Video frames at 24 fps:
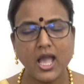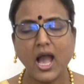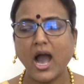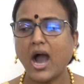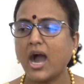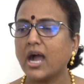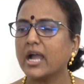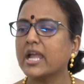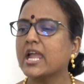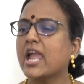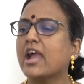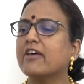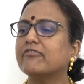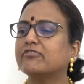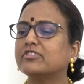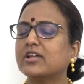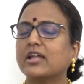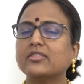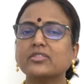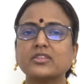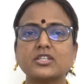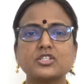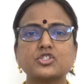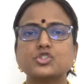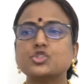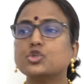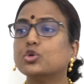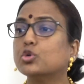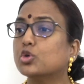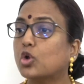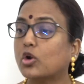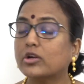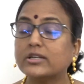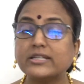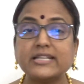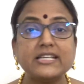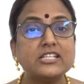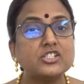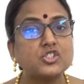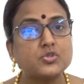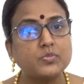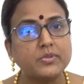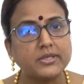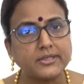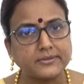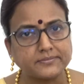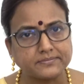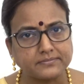I have done this. You don't teach
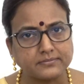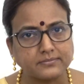me.